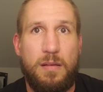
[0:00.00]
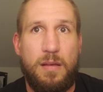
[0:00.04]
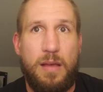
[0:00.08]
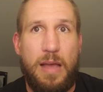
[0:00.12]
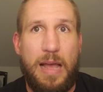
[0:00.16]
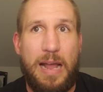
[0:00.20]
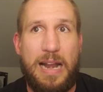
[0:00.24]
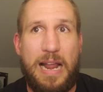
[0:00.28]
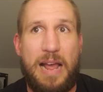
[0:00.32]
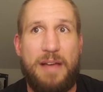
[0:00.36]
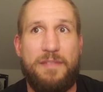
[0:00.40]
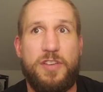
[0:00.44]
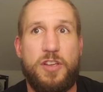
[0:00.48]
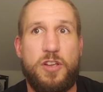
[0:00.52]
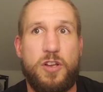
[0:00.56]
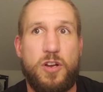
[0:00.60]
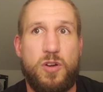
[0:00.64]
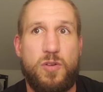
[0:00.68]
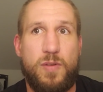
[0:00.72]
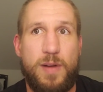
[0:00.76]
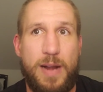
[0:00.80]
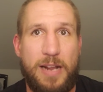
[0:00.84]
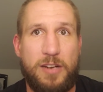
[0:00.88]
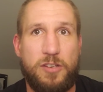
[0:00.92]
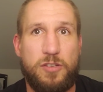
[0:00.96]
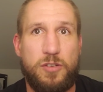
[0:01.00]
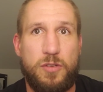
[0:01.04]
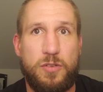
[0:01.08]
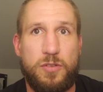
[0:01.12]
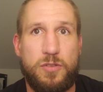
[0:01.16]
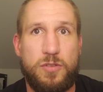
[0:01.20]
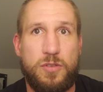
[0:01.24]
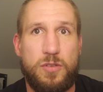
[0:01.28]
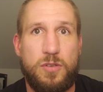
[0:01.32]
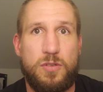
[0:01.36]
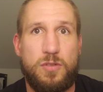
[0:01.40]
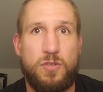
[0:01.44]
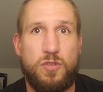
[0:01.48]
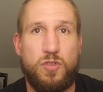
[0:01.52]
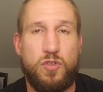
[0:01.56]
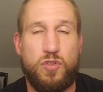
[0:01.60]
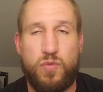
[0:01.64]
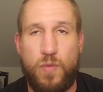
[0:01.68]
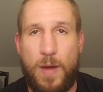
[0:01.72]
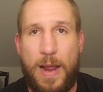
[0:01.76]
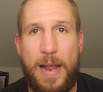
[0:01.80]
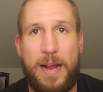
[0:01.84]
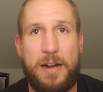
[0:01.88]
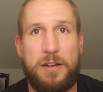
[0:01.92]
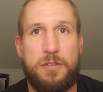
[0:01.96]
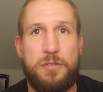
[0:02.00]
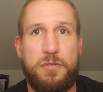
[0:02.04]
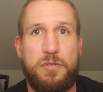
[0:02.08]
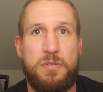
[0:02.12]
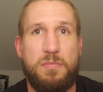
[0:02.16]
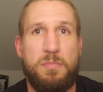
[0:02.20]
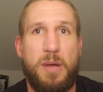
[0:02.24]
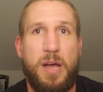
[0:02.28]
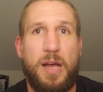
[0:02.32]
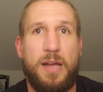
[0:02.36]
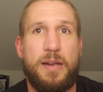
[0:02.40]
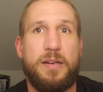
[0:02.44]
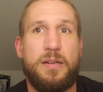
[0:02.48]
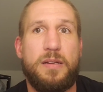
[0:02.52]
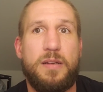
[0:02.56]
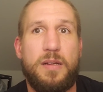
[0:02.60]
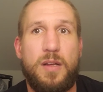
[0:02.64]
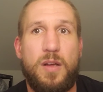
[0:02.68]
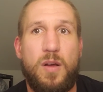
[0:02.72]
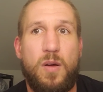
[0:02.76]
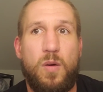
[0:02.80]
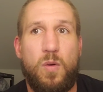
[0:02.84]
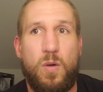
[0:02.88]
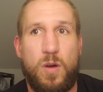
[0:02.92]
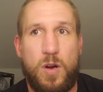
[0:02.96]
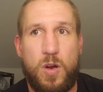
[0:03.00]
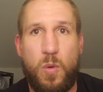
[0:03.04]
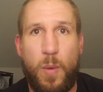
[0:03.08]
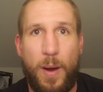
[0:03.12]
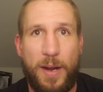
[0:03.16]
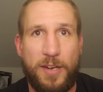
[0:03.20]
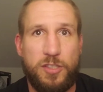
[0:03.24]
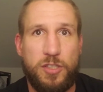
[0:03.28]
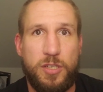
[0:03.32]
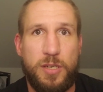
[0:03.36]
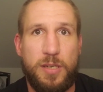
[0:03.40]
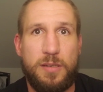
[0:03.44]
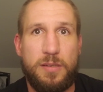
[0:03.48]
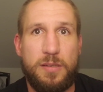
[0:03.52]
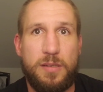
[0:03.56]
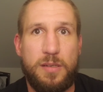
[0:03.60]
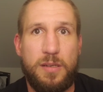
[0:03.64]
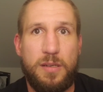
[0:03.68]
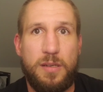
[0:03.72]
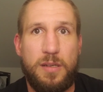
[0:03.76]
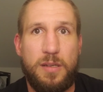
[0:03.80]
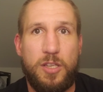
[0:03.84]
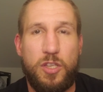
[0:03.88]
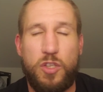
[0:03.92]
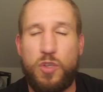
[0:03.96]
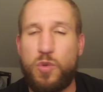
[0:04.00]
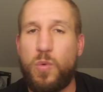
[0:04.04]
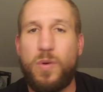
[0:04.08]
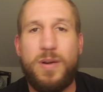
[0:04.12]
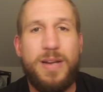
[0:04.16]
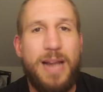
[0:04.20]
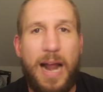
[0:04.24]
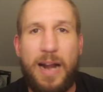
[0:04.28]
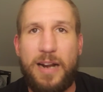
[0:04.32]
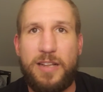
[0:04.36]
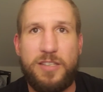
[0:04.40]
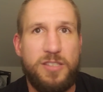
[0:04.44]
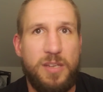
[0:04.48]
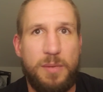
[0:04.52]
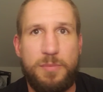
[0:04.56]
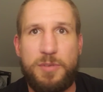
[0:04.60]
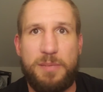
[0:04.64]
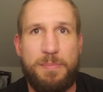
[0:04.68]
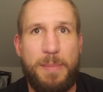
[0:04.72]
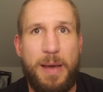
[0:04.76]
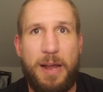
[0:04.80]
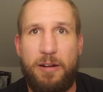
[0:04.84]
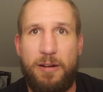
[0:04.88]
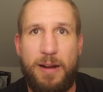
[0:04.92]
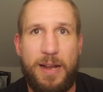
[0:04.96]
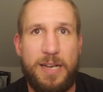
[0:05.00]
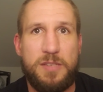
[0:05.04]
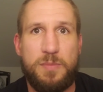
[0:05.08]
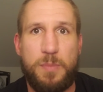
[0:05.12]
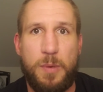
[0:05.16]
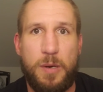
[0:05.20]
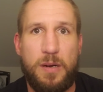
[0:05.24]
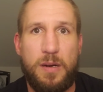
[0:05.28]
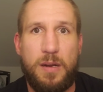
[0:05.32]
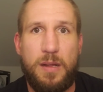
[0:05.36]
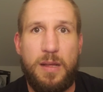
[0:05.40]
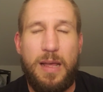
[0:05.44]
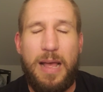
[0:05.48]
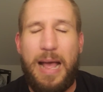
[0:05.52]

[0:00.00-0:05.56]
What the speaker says: and having your credentials dragged through the mud or questioned, you're not a subject matter expert.